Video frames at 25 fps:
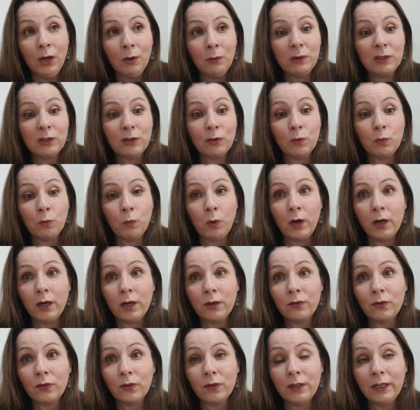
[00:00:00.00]
which is why
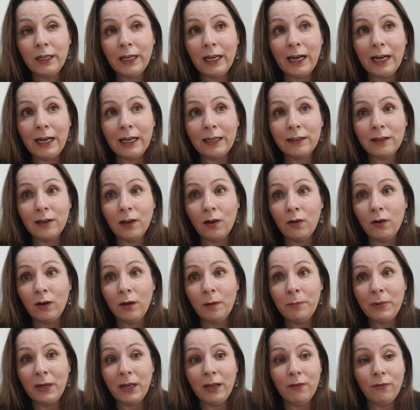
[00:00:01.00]
I suddenly had like
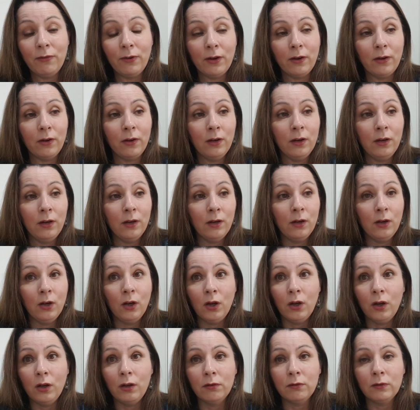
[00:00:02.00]
a bit of a,
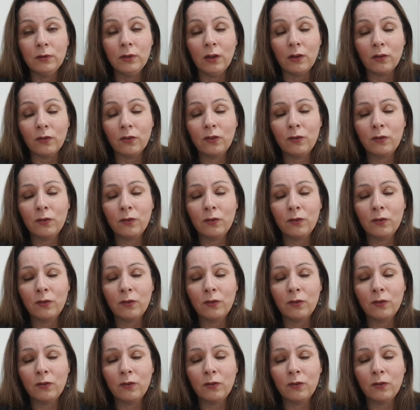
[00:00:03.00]
not